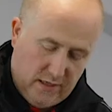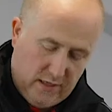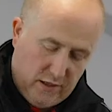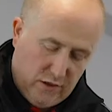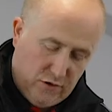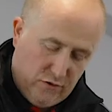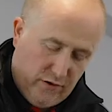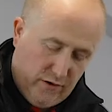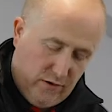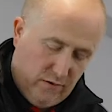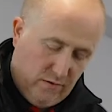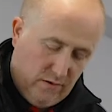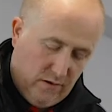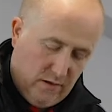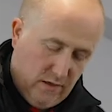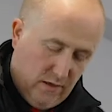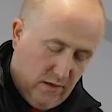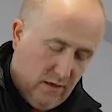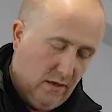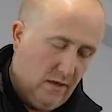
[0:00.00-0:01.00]
get your drill,
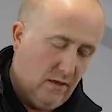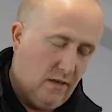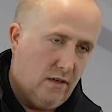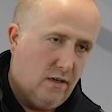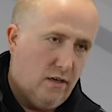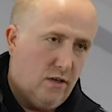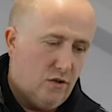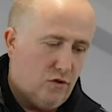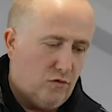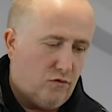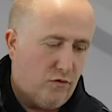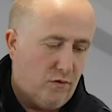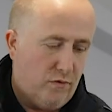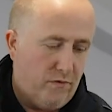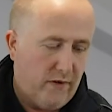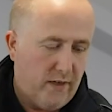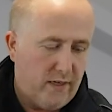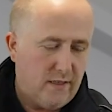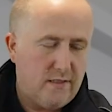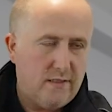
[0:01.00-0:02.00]
screw
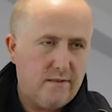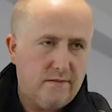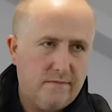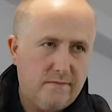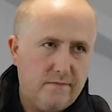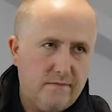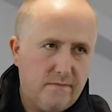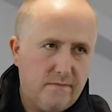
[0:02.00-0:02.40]
fix.